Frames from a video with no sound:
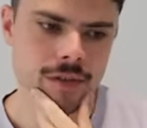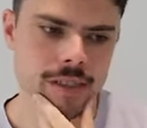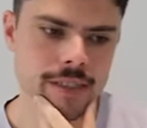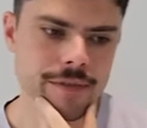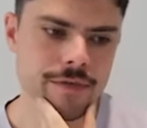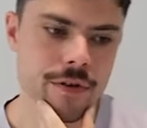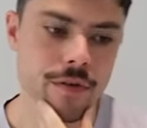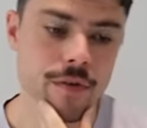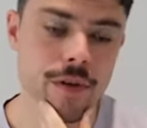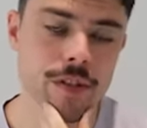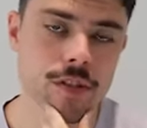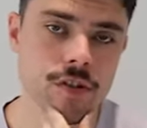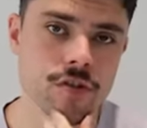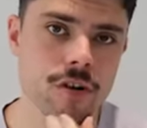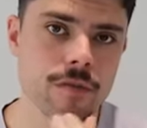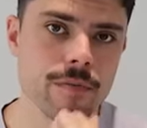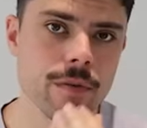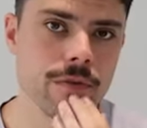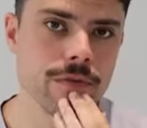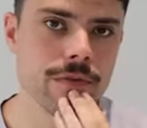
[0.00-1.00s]
If there is a
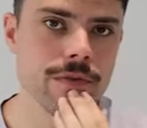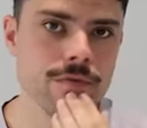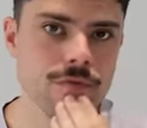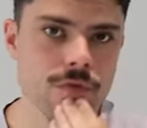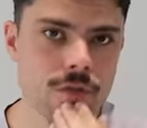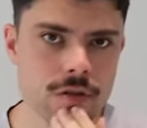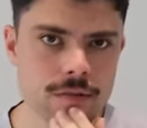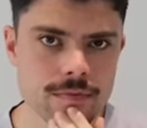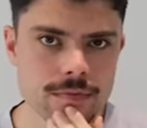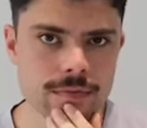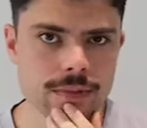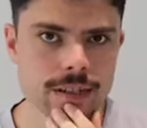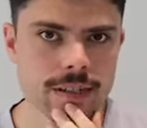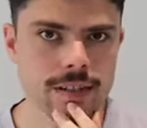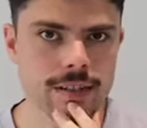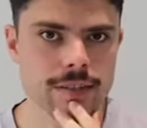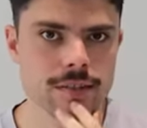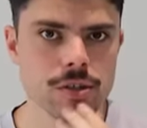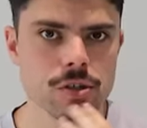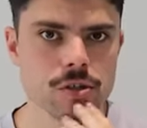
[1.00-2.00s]
drop-off in form, it
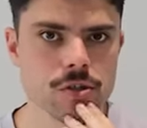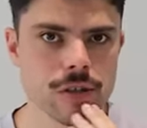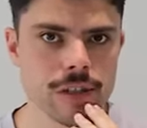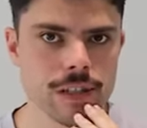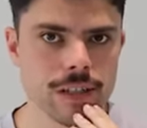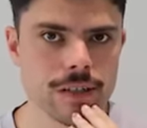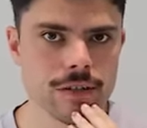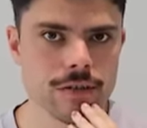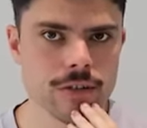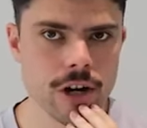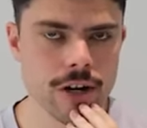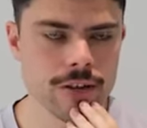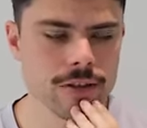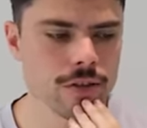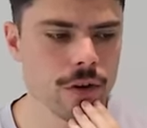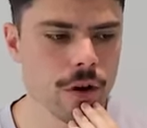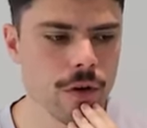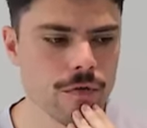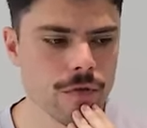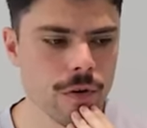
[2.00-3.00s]
doesn't usually
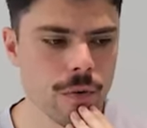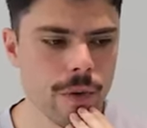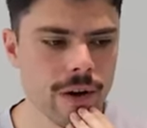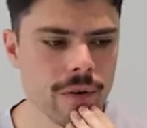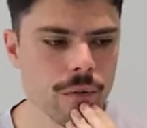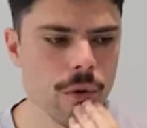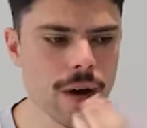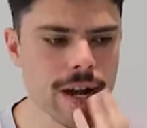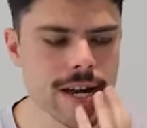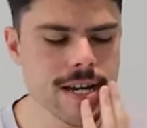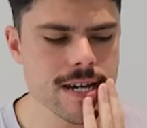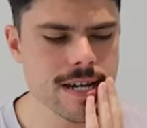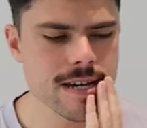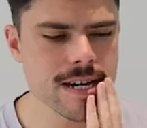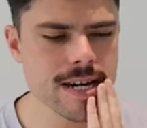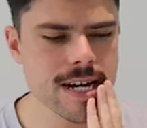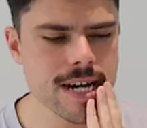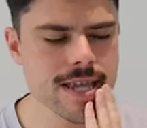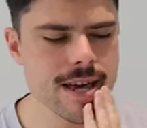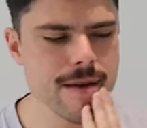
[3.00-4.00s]
just go for one week.
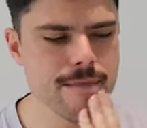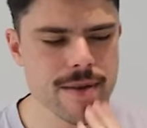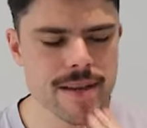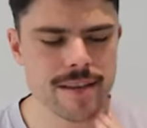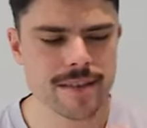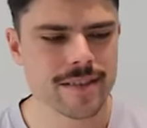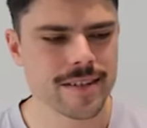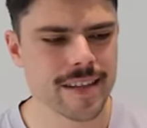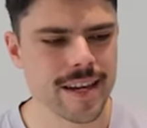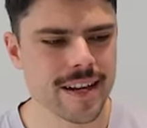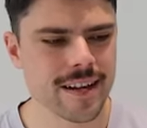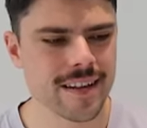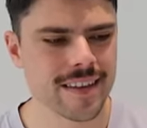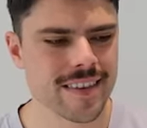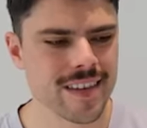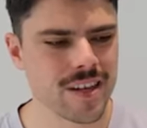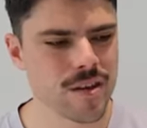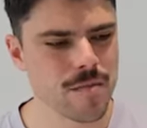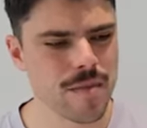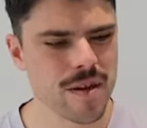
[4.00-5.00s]
Uh, that being said, I
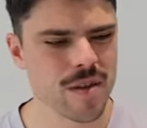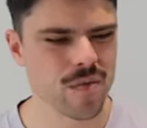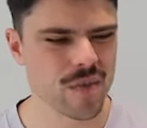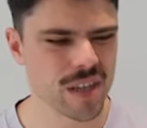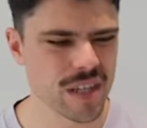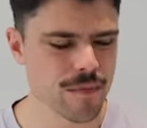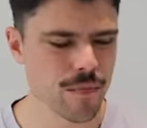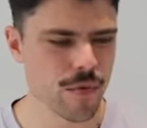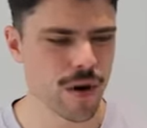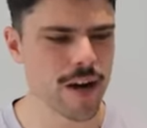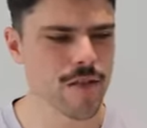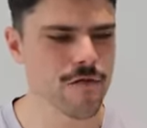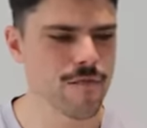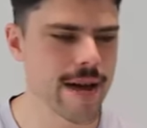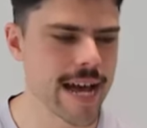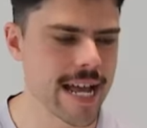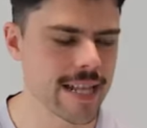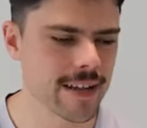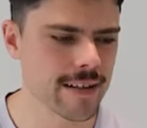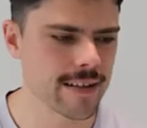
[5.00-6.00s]
think you'd be a really brave
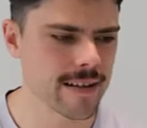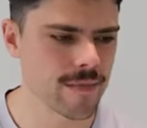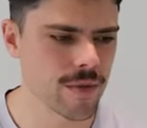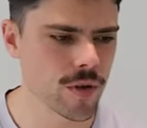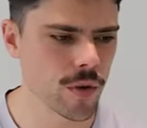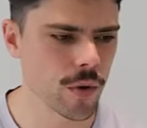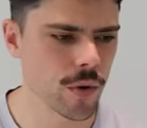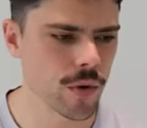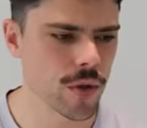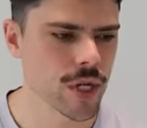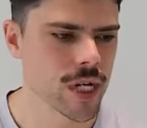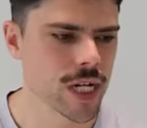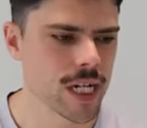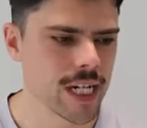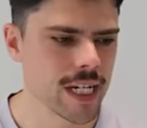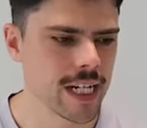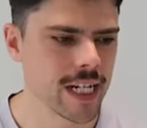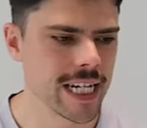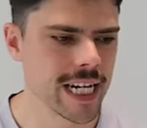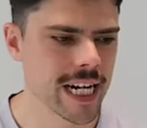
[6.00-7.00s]
man to tip North
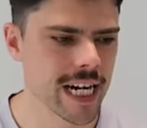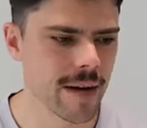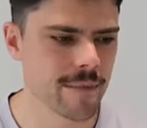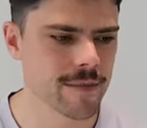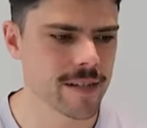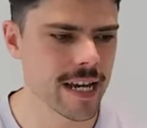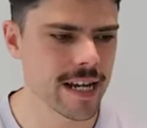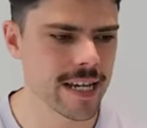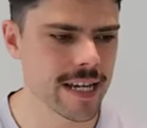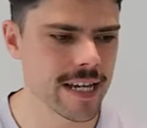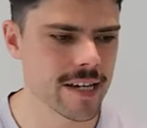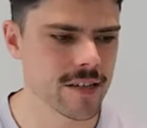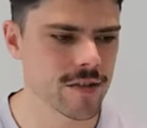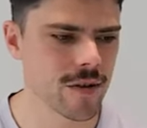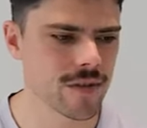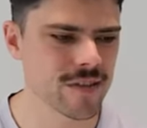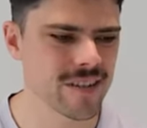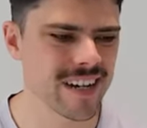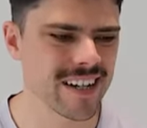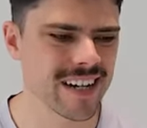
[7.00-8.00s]
in an upset here.
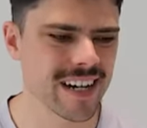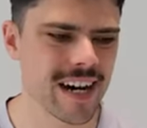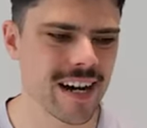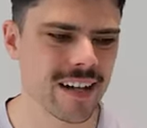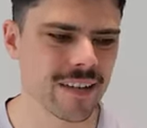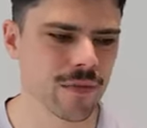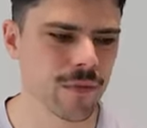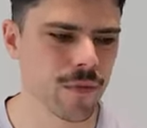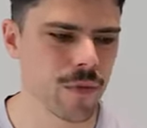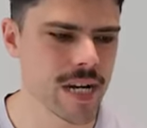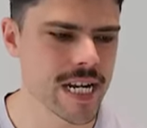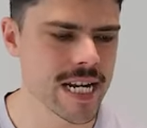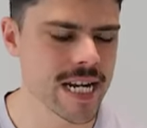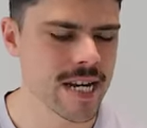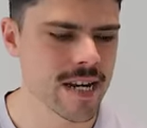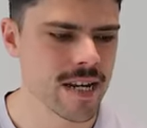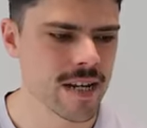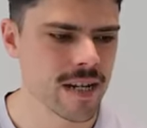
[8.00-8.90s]
So I'll say Carlton win